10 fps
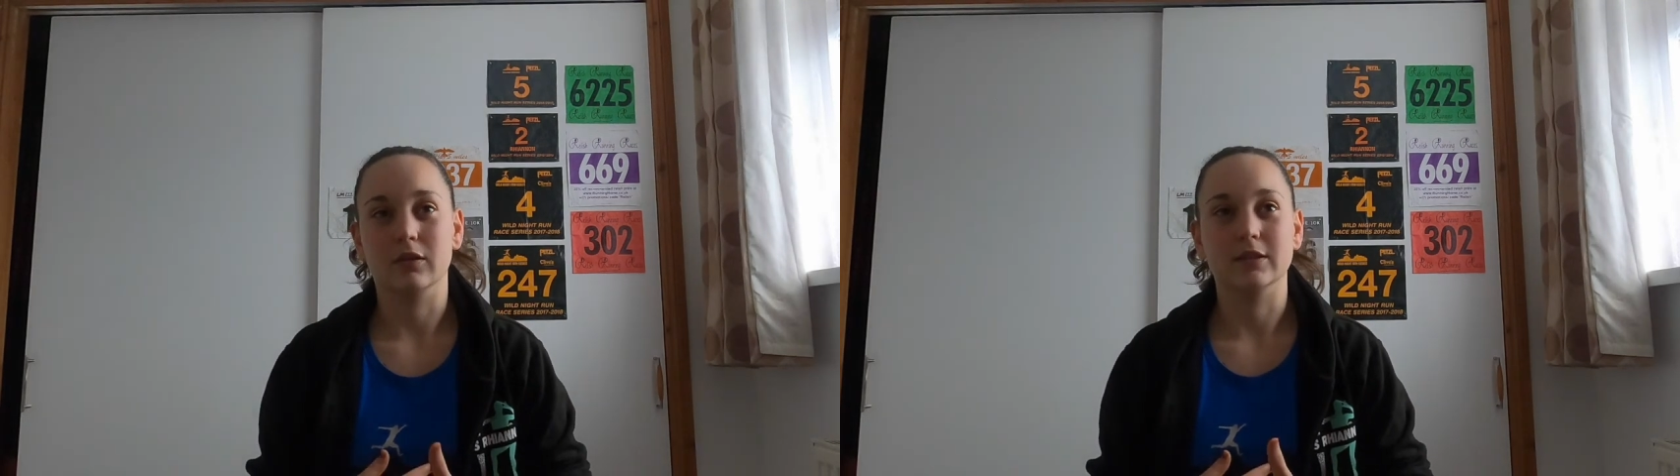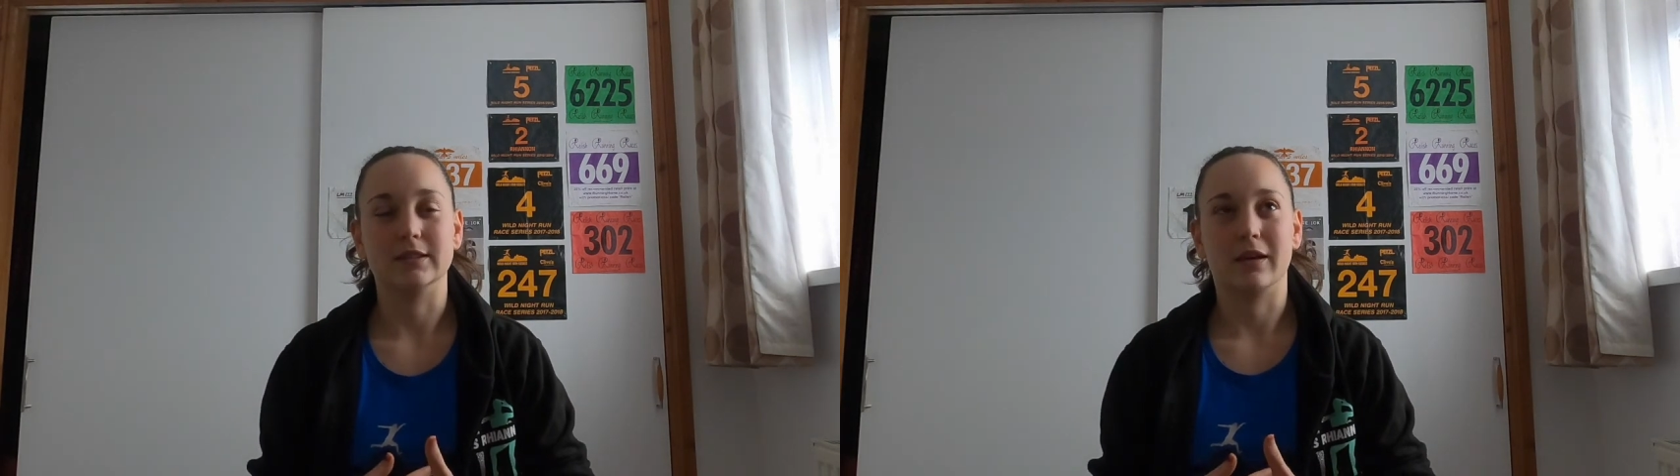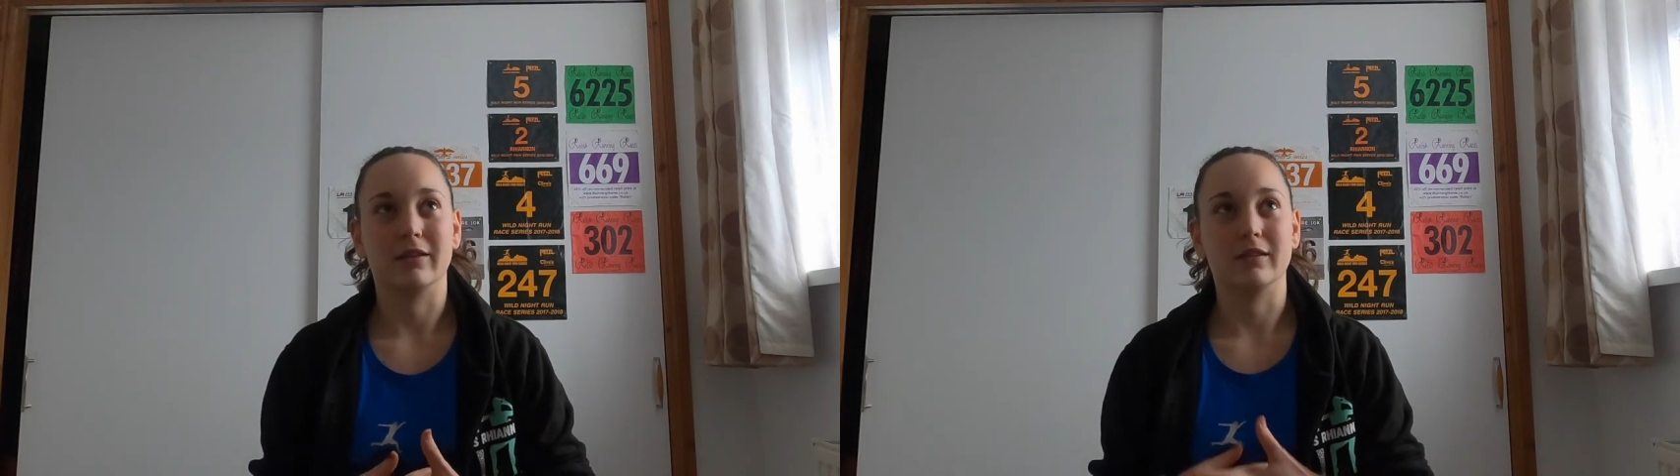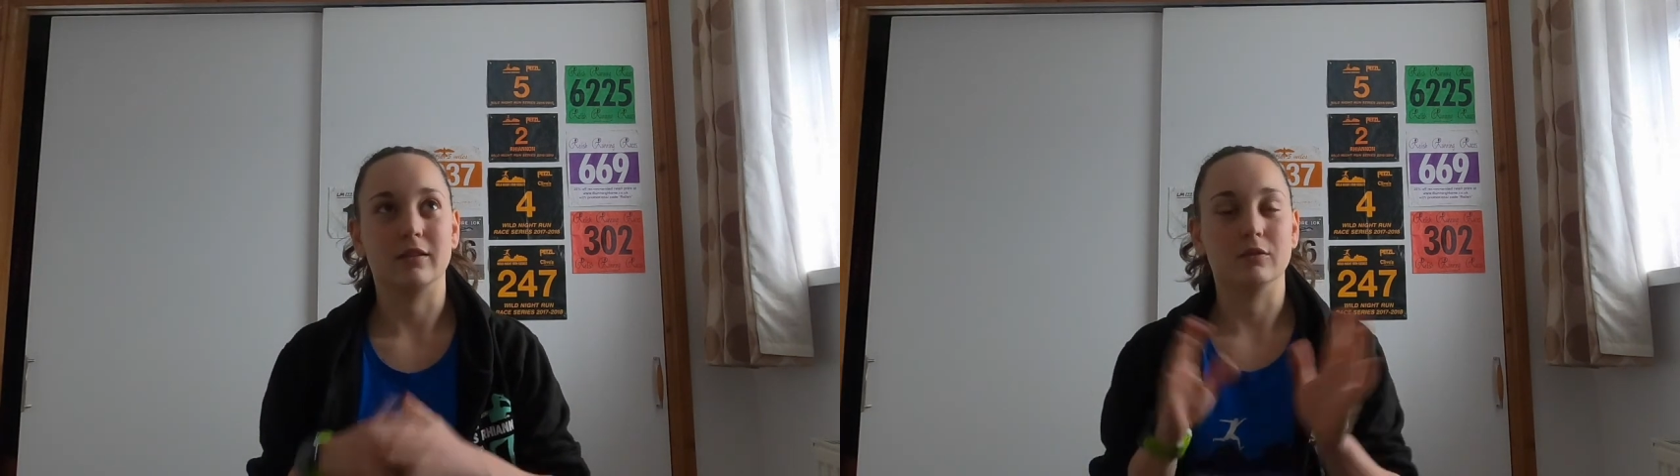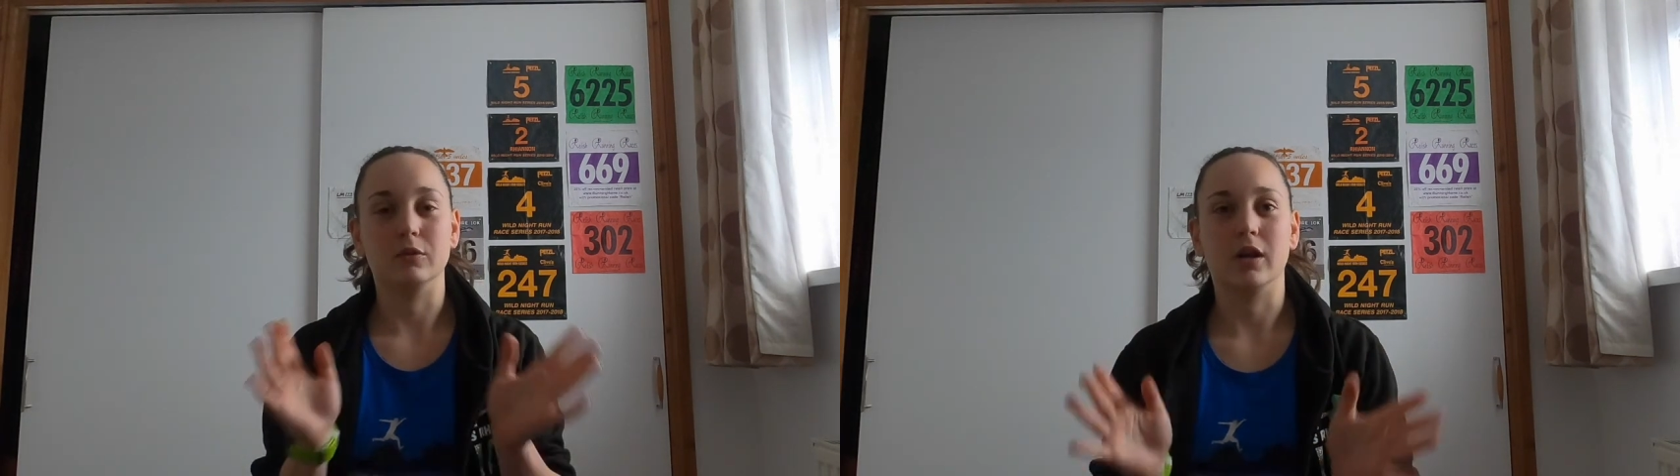Honestly, I think
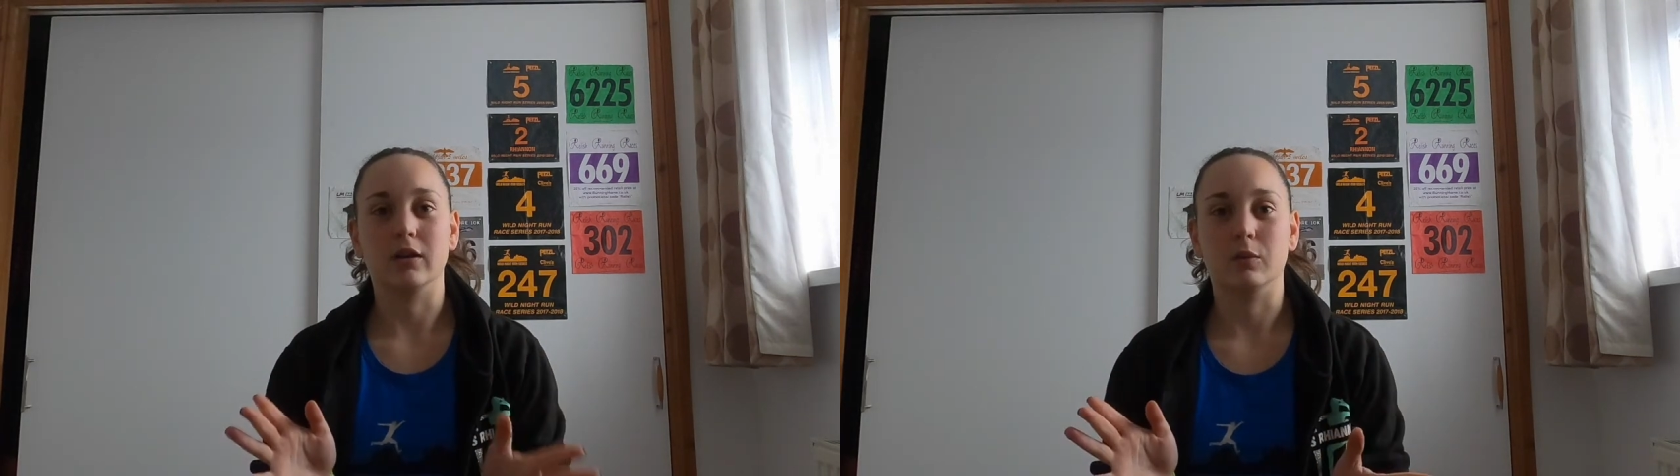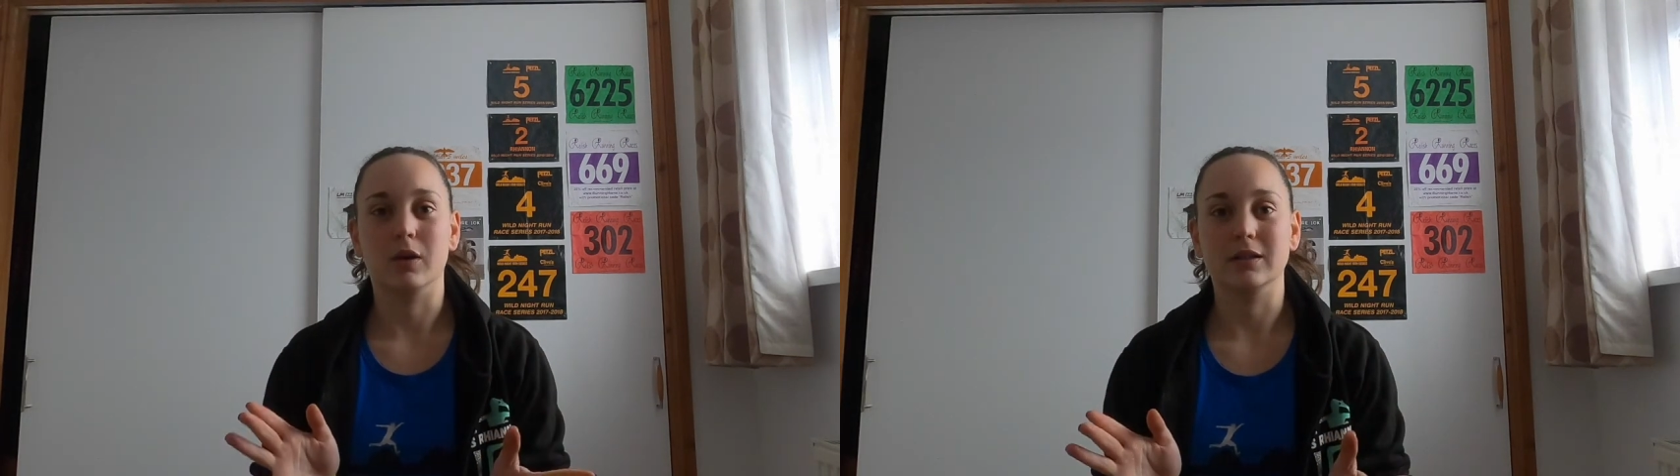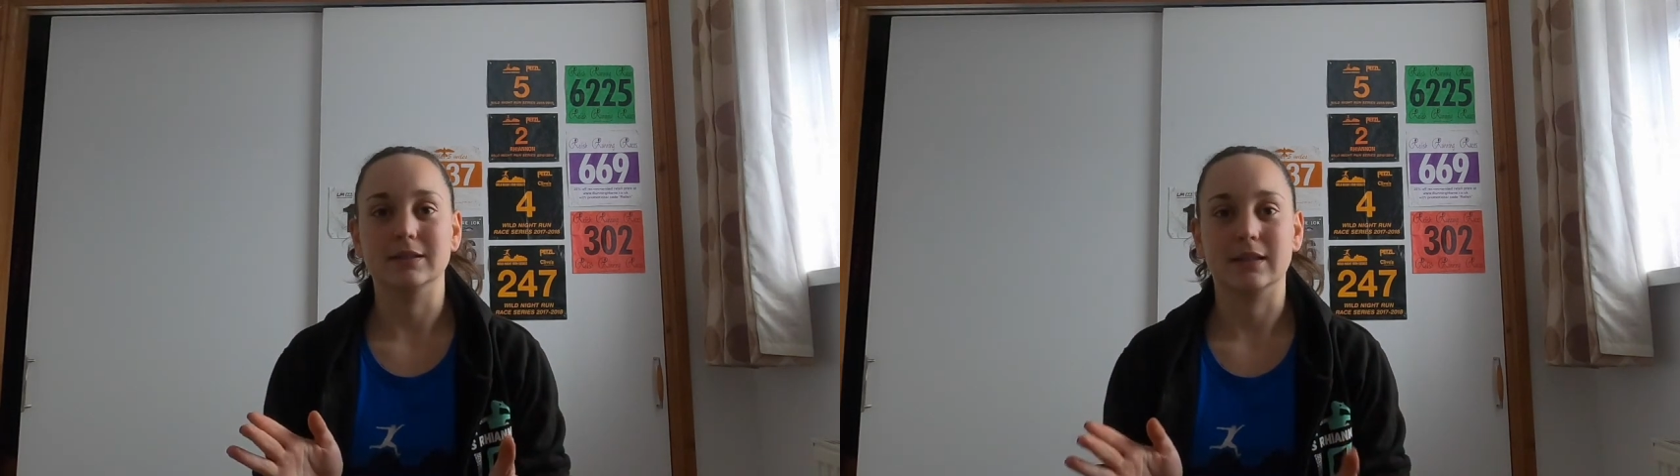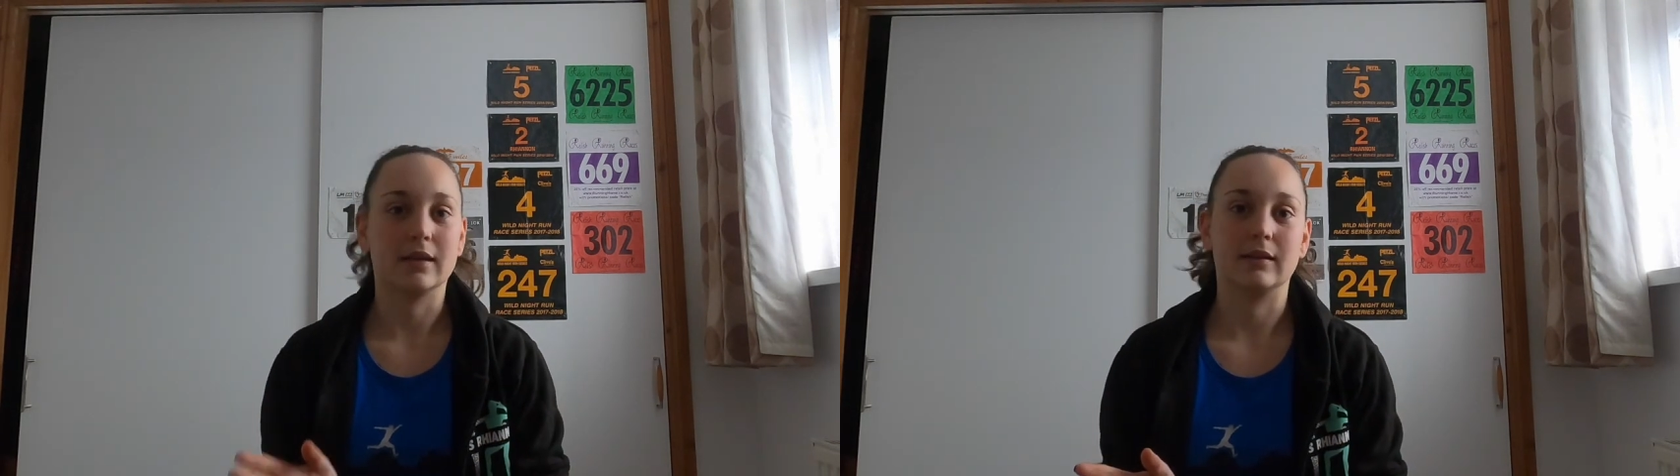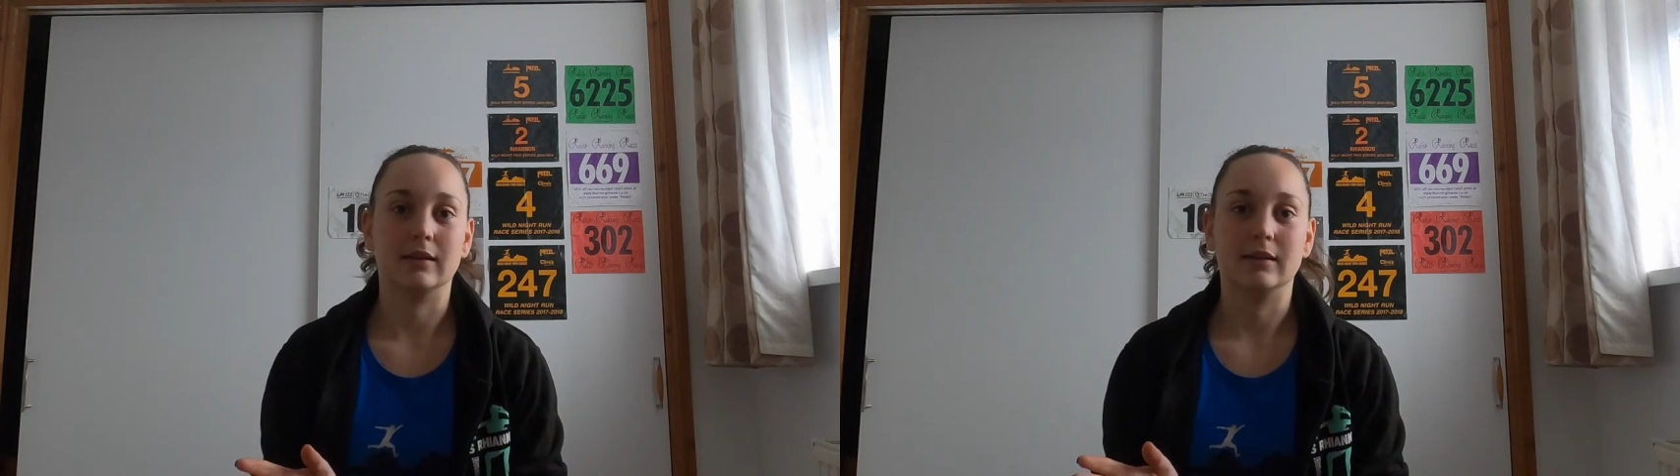they all kind of work
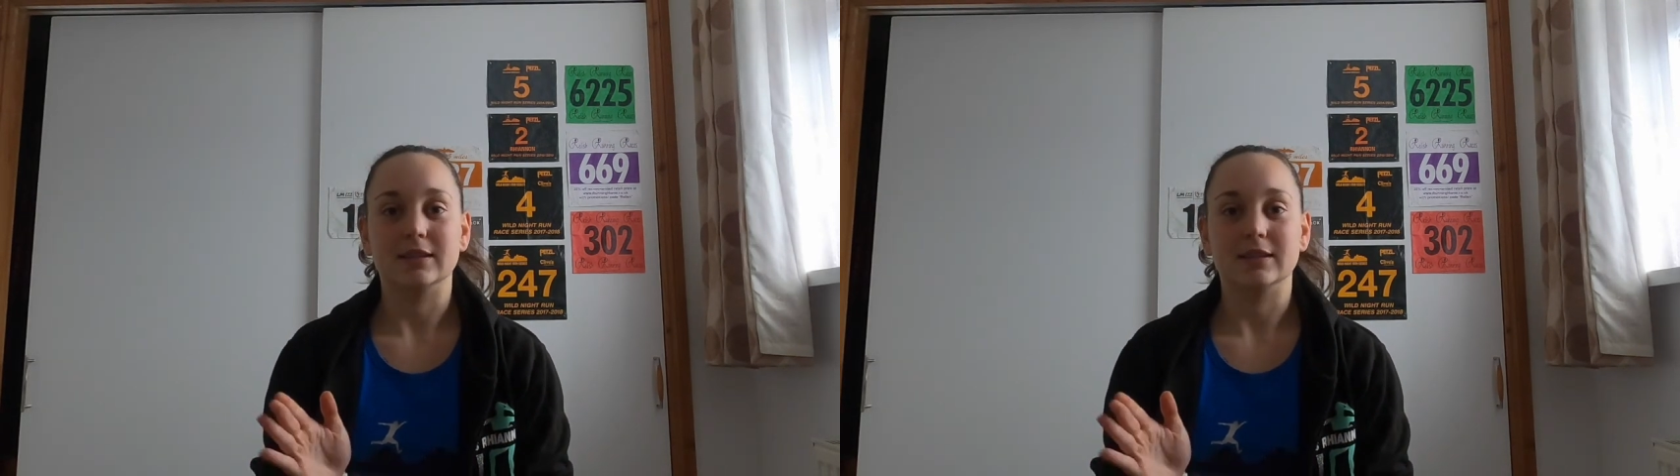together